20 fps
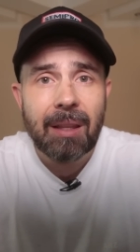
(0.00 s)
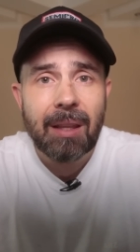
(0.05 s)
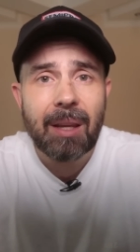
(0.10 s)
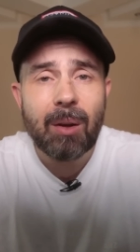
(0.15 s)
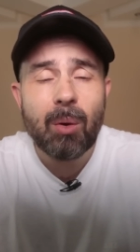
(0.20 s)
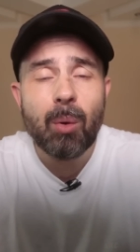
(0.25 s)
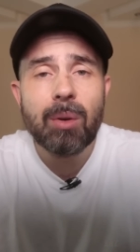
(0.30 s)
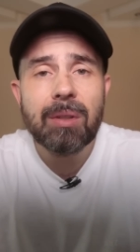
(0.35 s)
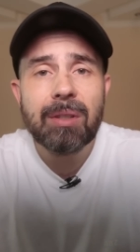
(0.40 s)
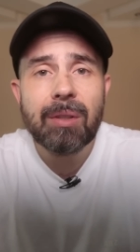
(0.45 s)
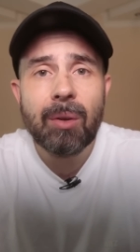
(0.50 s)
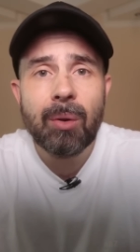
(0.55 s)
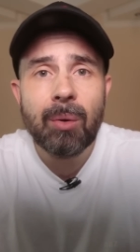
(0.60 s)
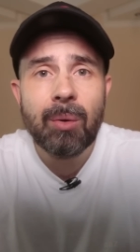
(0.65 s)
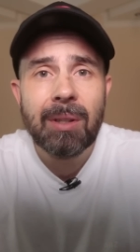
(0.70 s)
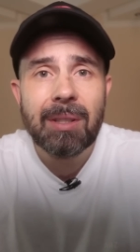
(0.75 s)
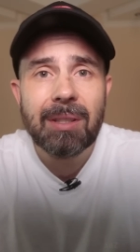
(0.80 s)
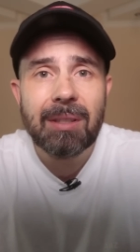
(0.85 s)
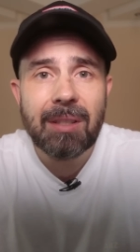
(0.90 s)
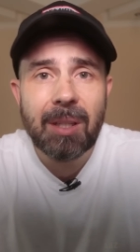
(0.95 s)
they
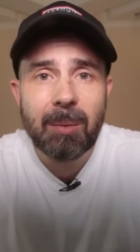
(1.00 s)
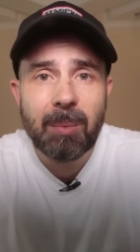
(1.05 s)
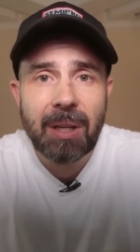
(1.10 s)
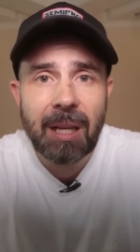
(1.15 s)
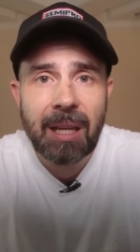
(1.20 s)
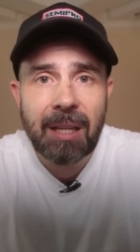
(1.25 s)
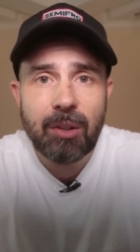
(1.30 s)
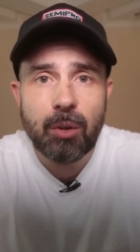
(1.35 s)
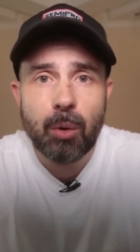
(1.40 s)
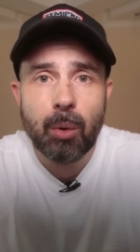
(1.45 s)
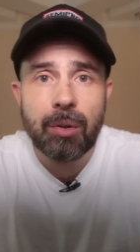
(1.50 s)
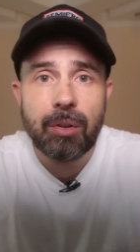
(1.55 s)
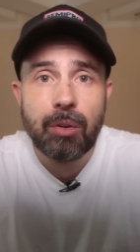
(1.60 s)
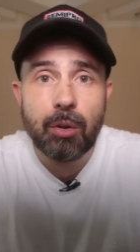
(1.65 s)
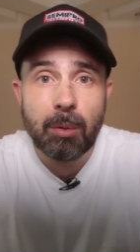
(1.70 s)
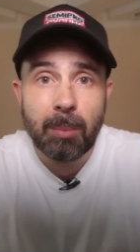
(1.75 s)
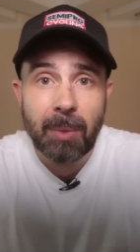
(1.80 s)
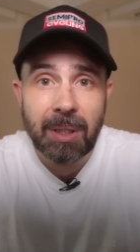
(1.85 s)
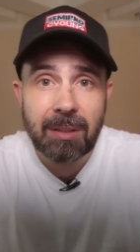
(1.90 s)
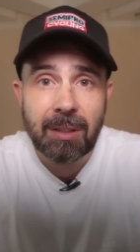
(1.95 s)
also stimulate your
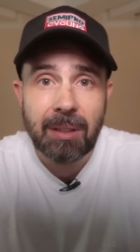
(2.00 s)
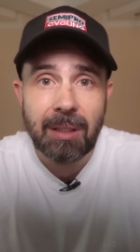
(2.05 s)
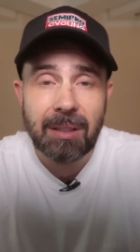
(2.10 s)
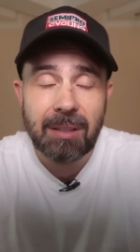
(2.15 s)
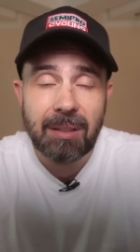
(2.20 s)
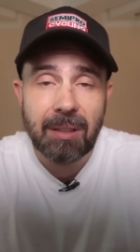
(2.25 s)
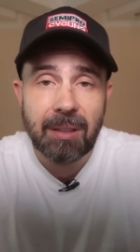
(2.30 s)
neuromuscular